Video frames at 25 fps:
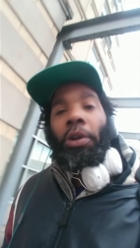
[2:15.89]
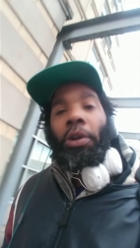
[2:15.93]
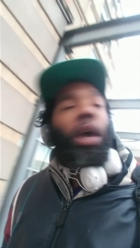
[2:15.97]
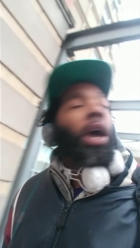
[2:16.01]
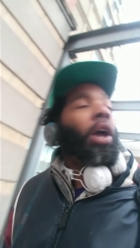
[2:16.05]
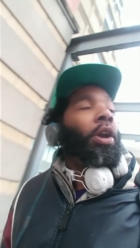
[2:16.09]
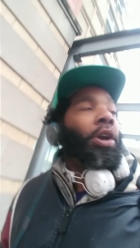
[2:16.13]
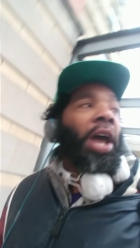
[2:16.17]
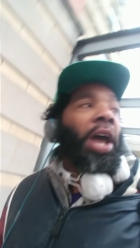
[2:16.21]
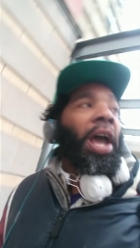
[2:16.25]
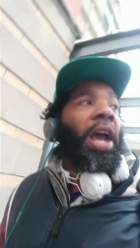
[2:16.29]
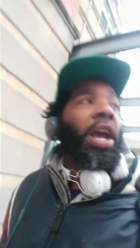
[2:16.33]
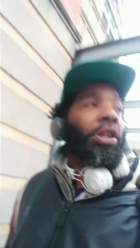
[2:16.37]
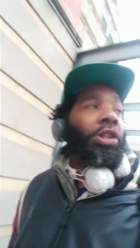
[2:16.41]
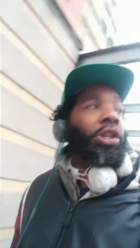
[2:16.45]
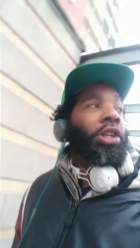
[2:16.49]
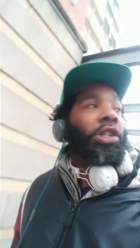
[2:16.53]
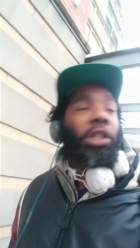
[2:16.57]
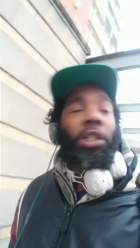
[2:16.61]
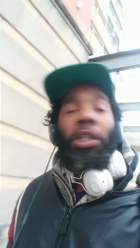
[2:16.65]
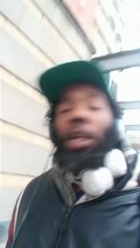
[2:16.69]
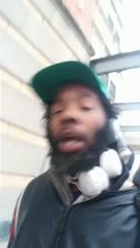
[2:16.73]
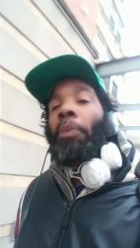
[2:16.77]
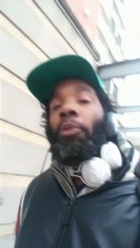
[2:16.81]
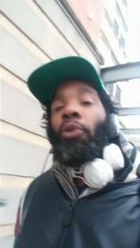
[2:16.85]
No, the
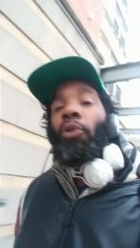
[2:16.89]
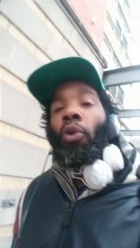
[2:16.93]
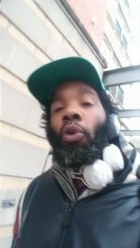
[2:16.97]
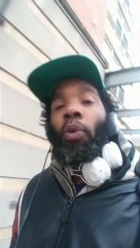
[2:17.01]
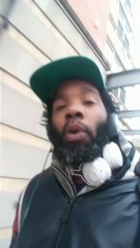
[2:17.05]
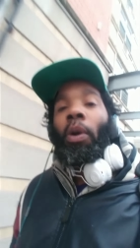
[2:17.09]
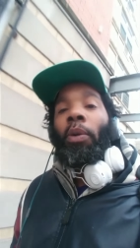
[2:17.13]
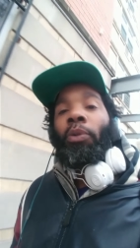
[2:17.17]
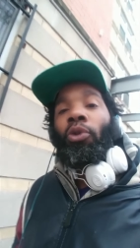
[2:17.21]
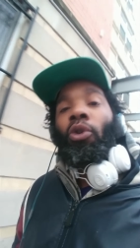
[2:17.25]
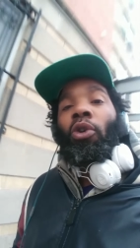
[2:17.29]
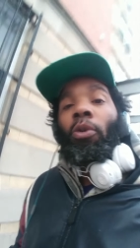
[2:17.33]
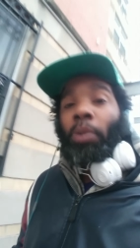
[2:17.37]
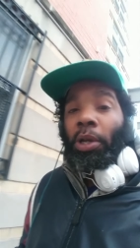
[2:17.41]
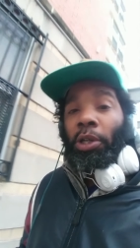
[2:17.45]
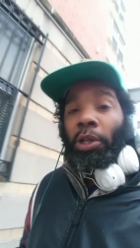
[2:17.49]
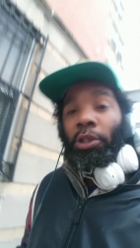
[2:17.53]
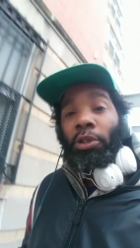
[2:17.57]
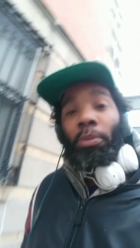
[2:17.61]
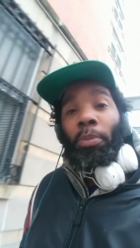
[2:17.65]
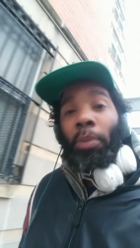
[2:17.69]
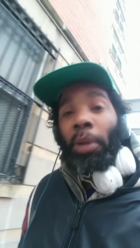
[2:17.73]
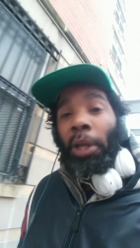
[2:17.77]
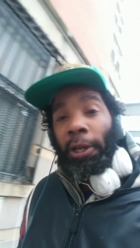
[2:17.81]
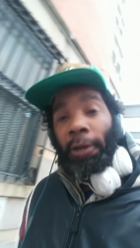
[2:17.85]
atheists say, I'm doing what I'm doing because
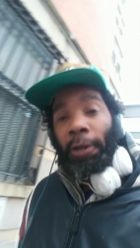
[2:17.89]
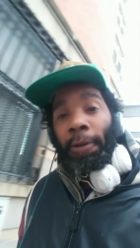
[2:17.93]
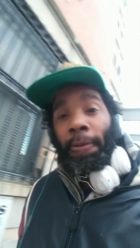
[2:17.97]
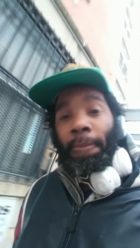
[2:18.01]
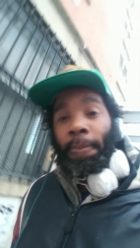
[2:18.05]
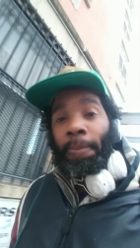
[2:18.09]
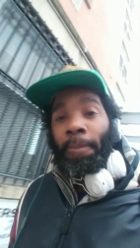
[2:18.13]
of me.